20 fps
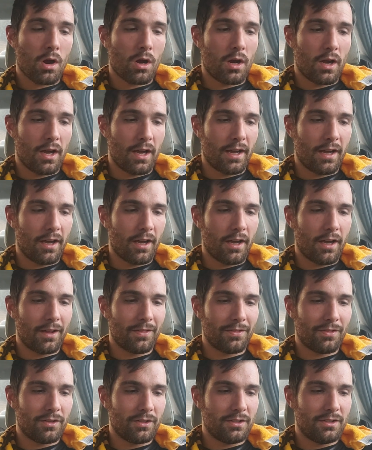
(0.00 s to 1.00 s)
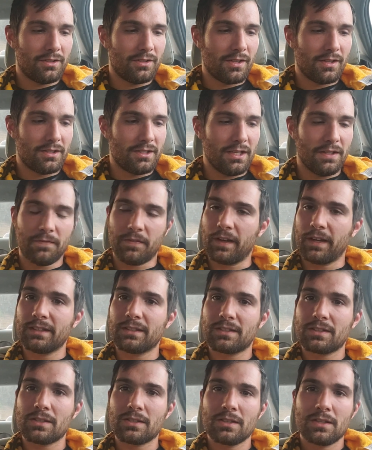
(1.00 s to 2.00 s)
Uh, the the
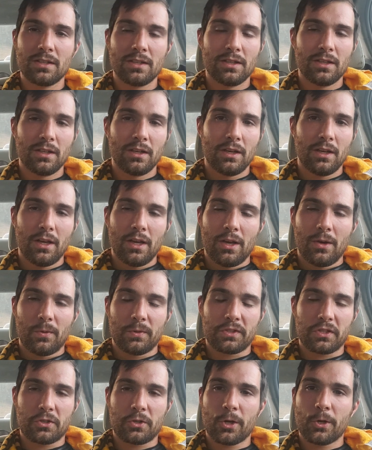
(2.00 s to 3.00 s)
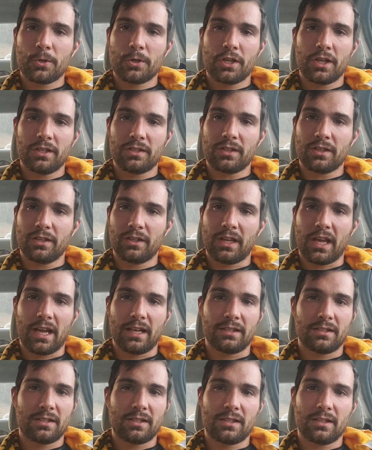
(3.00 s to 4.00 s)
defense was atrocious
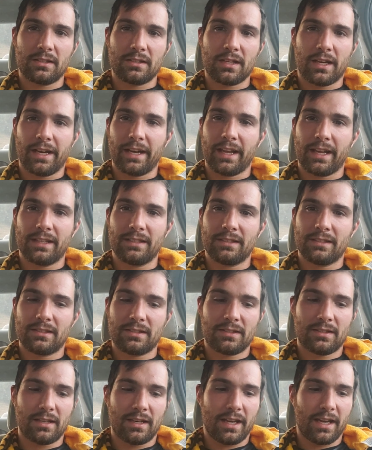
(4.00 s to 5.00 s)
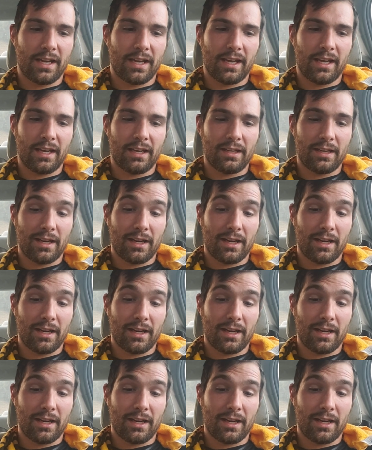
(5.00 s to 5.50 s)
against tight ends today.